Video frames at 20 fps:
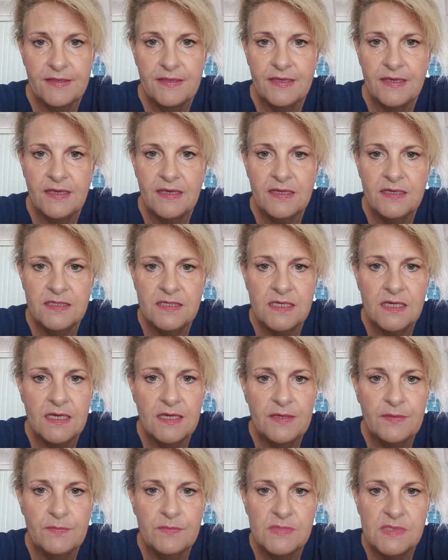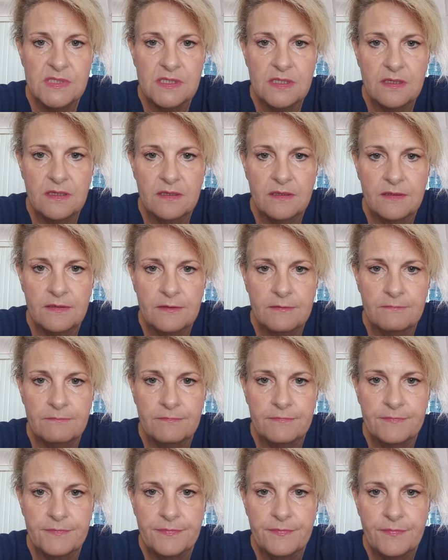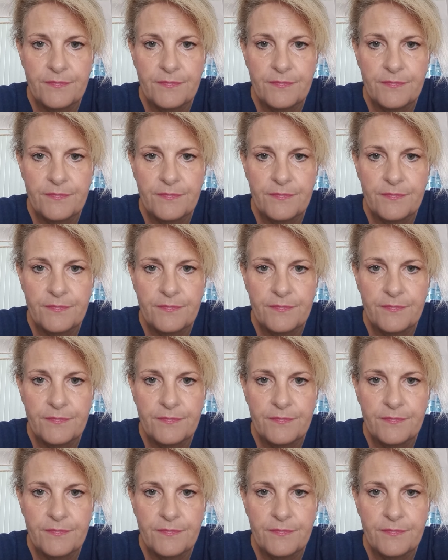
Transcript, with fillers: the end times, um,